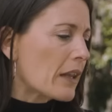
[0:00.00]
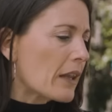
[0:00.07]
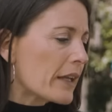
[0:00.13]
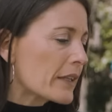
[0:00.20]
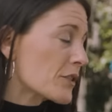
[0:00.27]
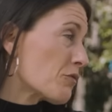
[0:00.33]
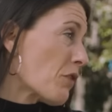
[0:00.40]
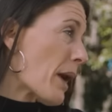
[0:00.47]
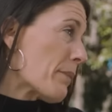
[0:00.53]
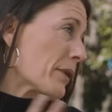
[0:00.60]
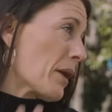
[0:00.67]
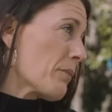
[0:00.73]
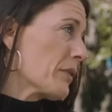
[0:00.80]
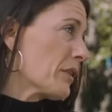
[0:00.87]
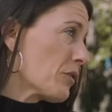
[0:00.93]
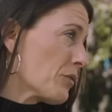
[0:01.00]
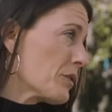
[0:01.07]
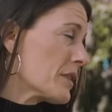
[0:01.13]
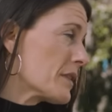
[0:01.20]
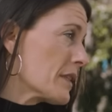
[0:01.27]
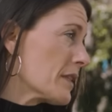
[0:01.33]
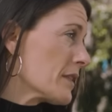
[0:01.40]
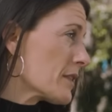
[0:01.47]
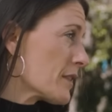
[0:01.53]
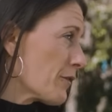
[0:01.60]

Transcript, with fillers: I like to wrap it up in three C's.